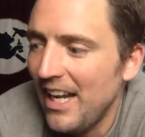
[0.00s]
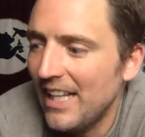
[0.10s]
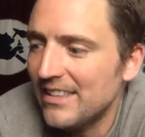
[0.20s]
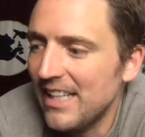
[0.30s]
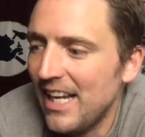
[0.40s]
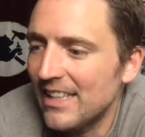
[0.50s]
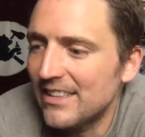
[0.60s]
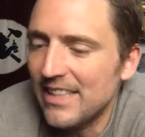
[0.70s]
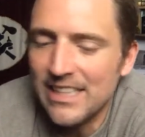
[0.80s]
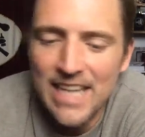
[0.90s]
it's
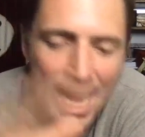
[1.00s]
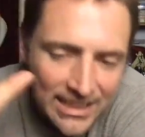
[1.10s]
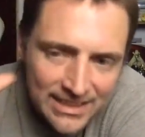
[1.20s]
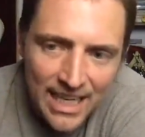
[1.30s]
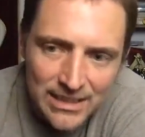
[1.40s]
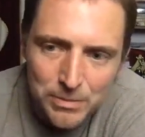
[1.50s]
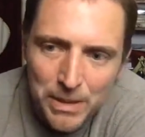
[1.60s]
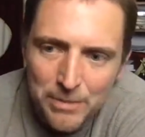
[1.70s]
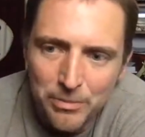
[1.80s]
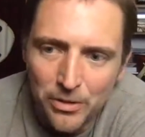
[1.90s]
the nonsense
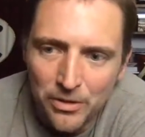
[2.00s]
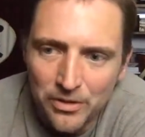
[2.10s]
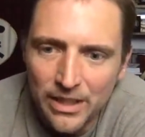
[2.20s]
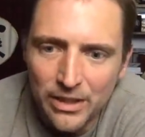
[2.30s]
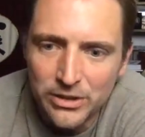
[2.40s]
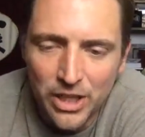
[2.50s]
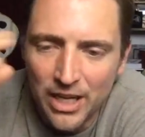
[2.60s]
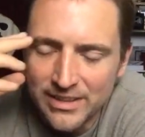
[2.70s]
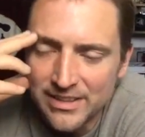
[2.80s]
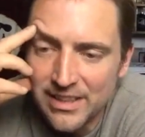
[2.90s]
people that are
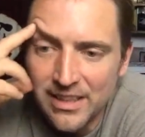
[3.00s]
just,